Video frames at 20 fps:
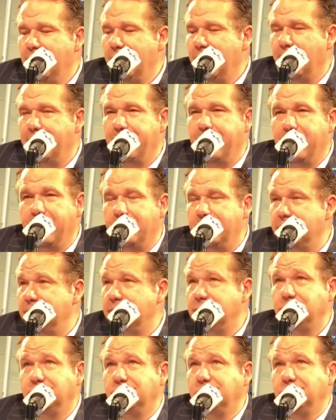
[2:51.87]
I mean,
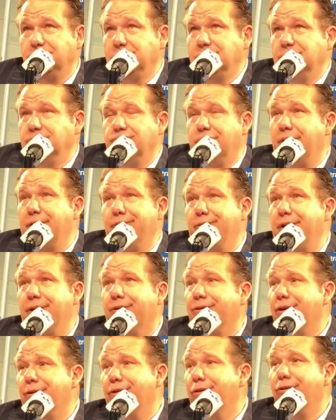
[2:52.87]
we, we
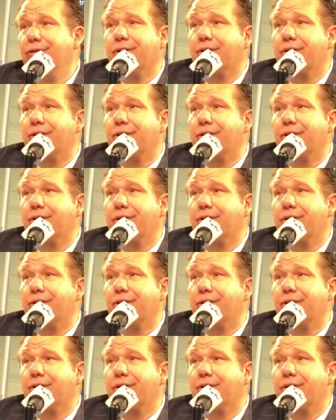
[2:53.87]
don't know who to